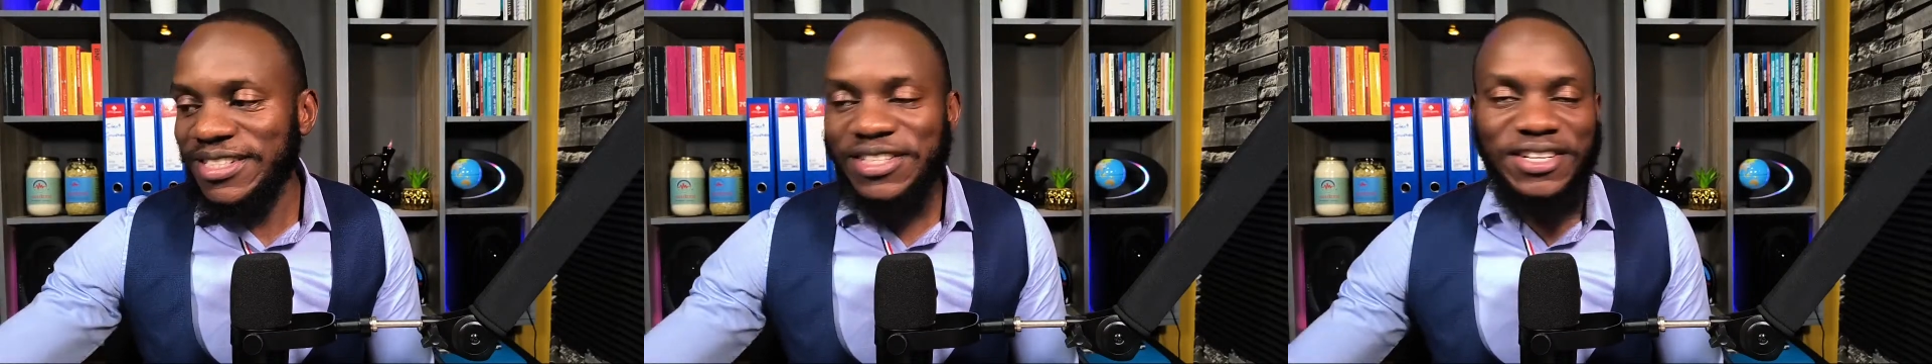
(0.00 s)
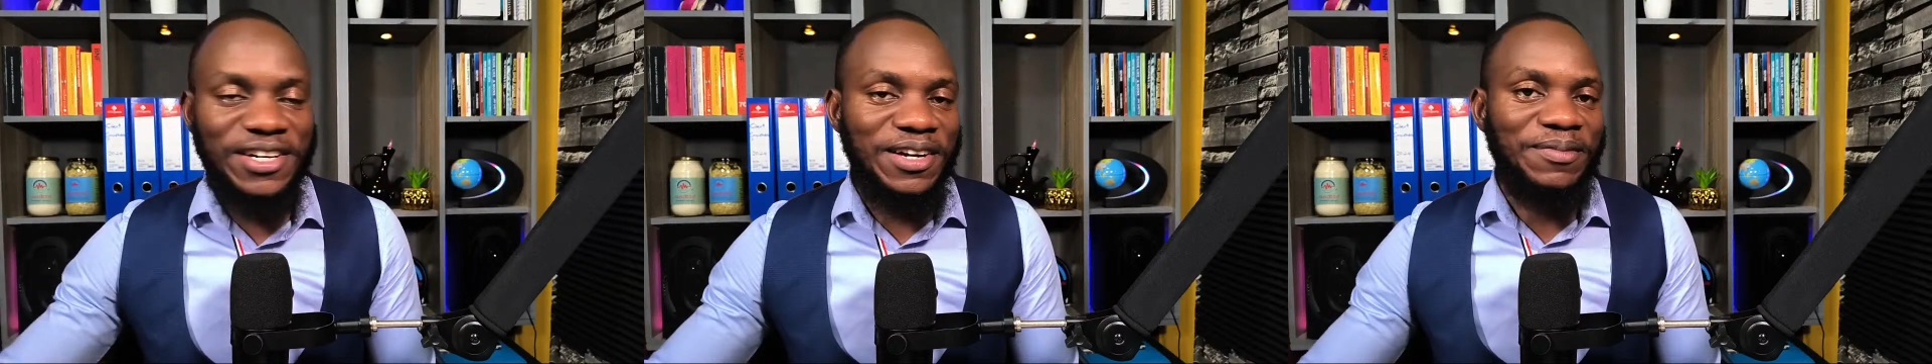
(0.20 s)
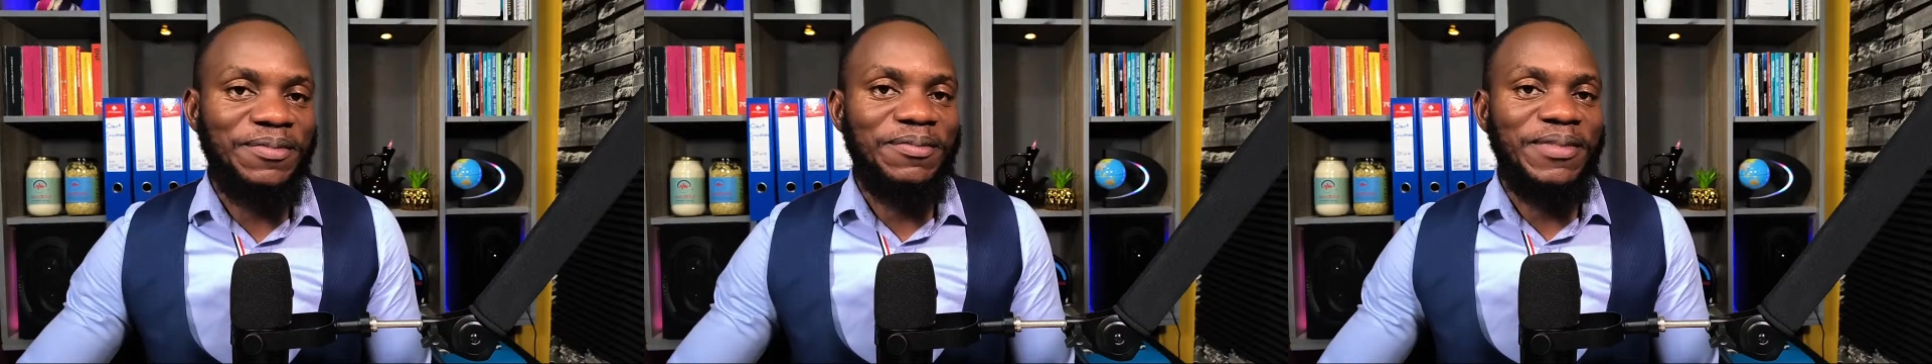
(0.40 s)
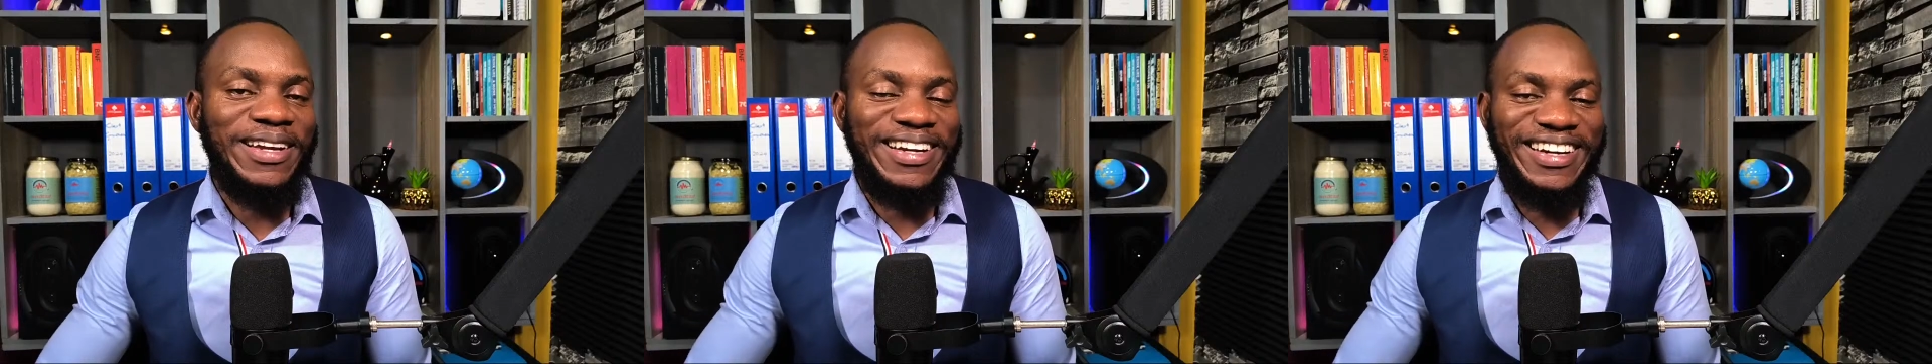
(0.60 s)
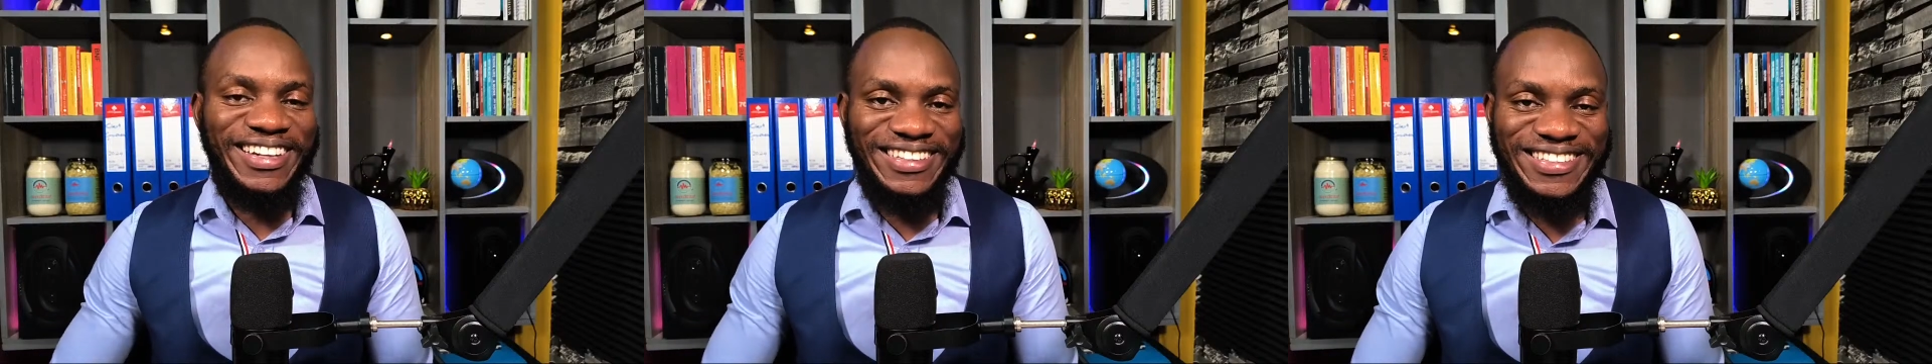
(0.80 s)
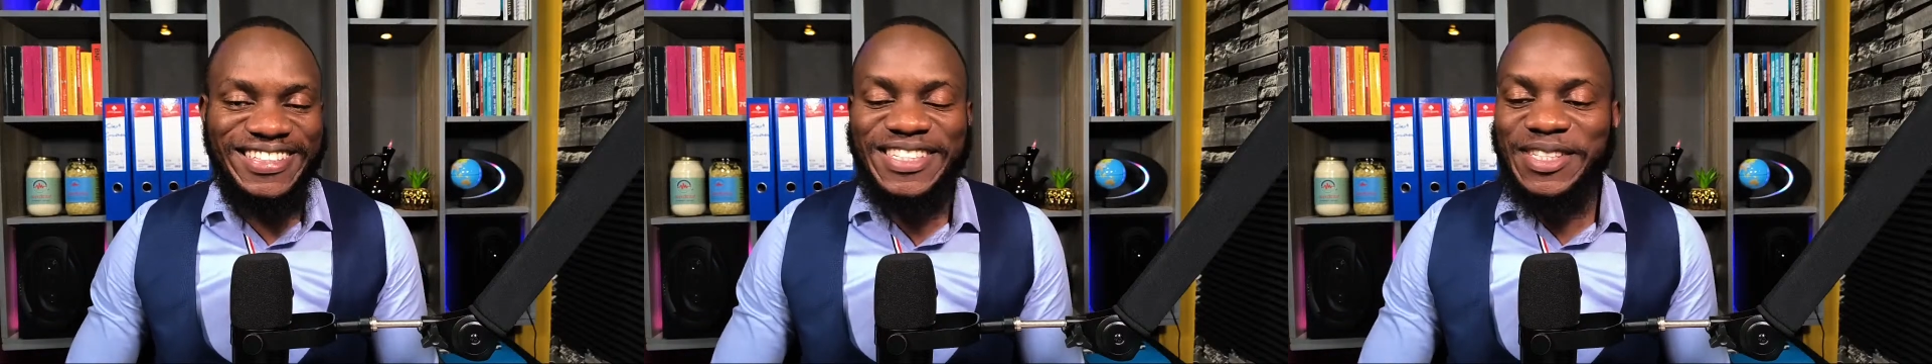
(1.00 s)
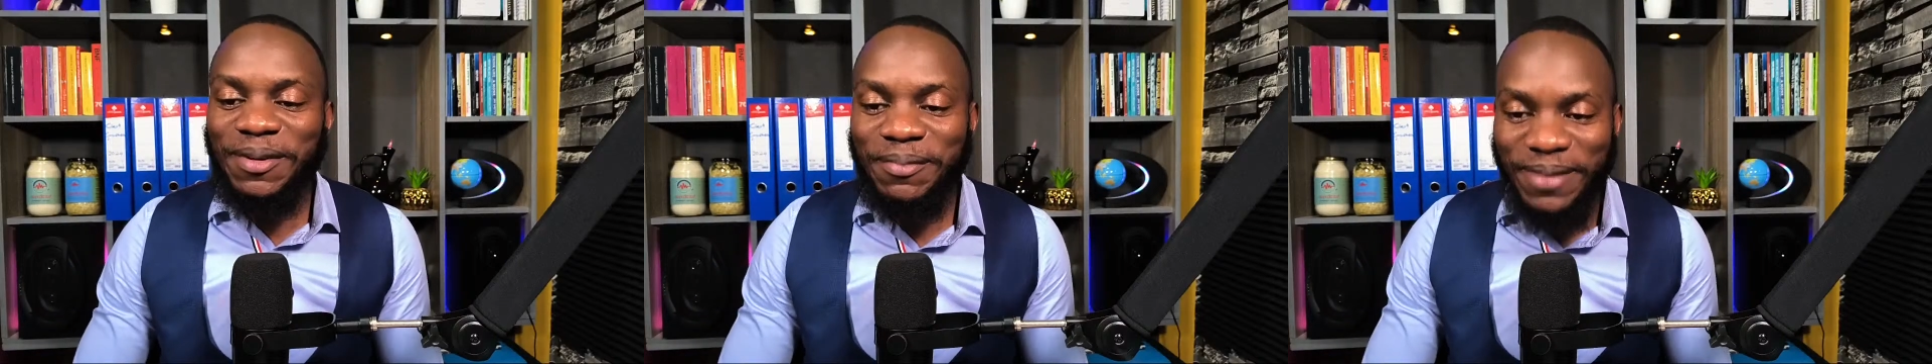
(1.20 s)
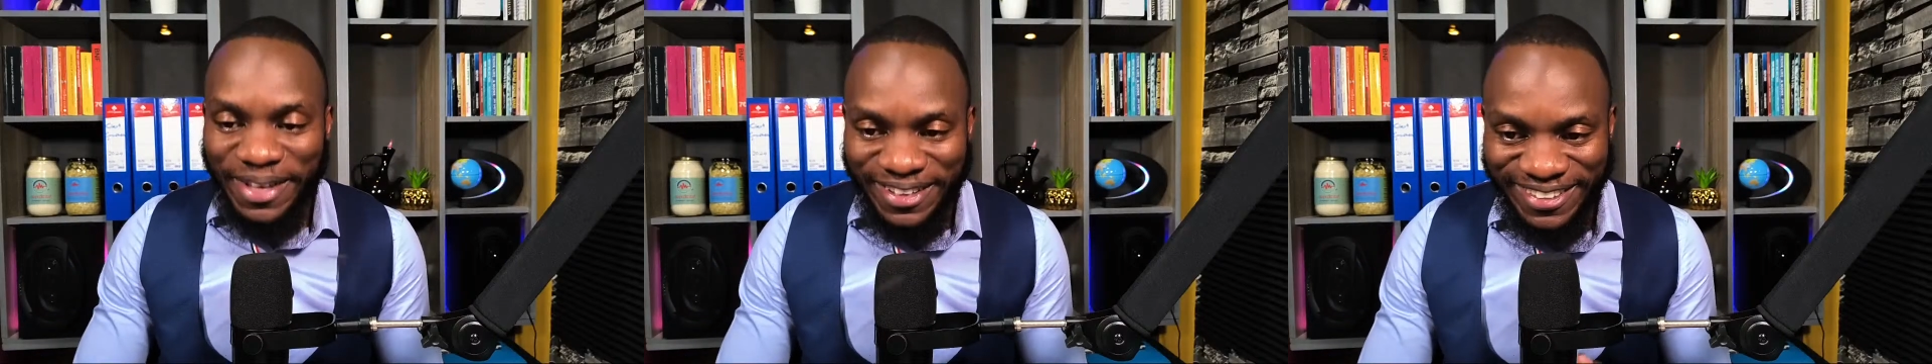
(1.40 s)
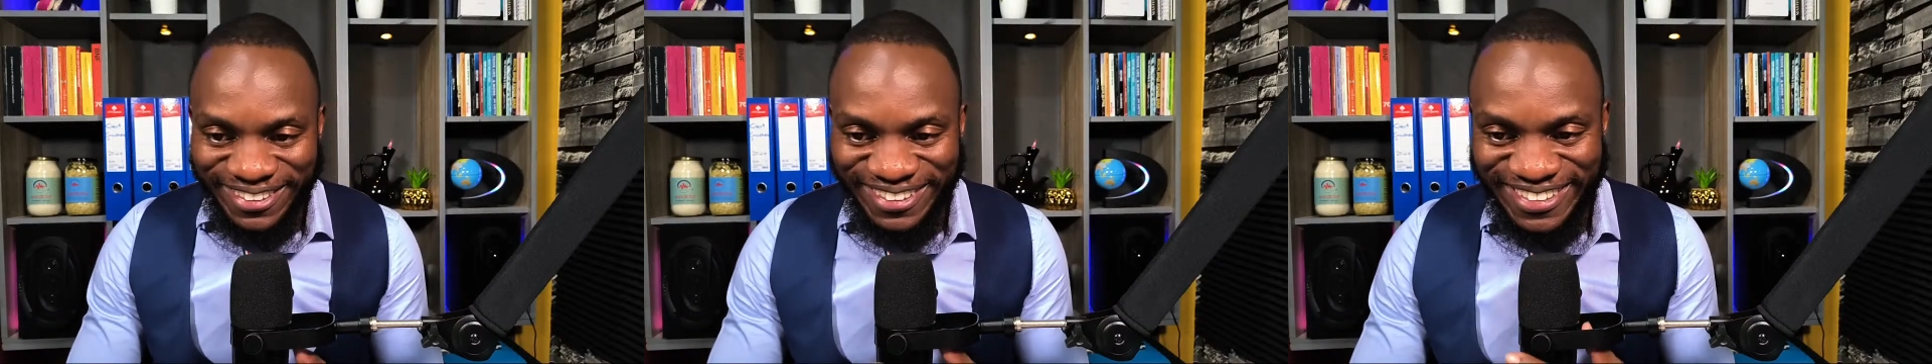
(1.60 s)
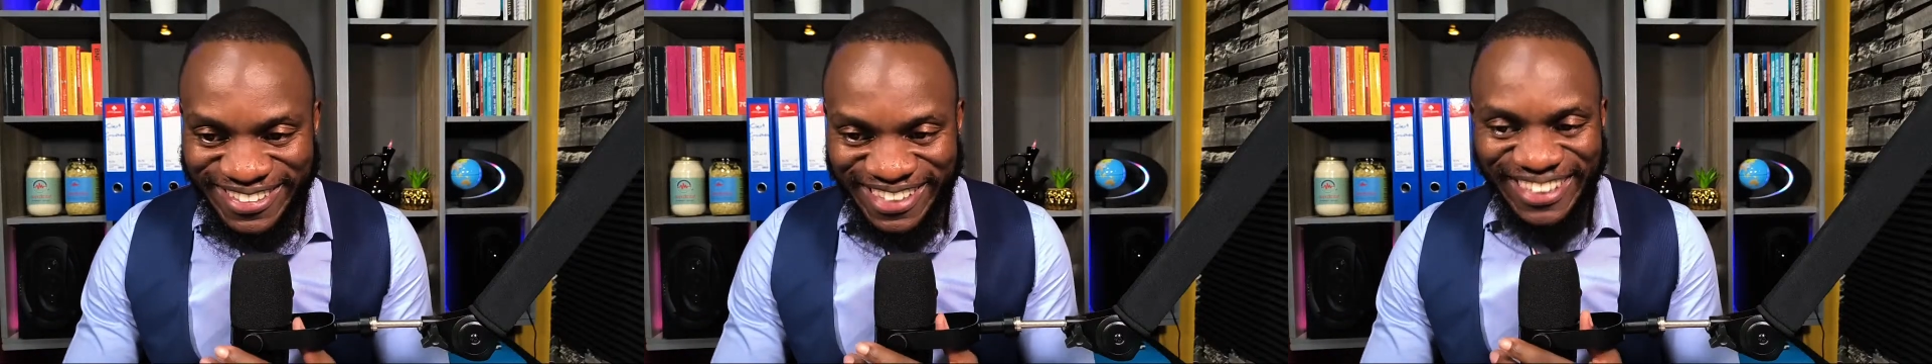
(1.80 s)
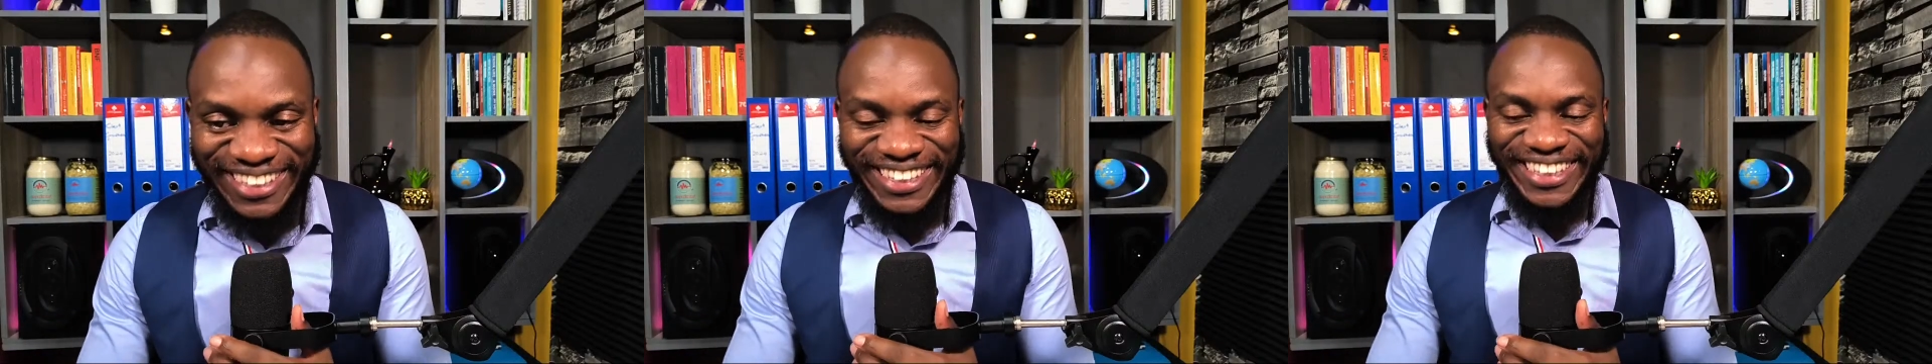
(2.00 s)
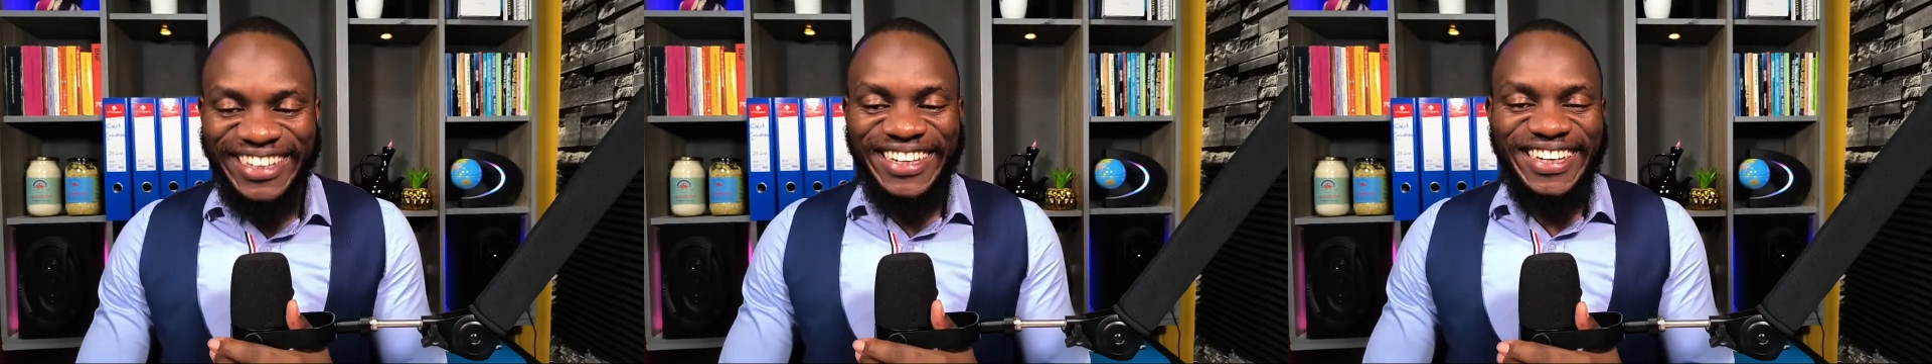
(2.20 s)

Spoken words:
tremendous. It's amazing.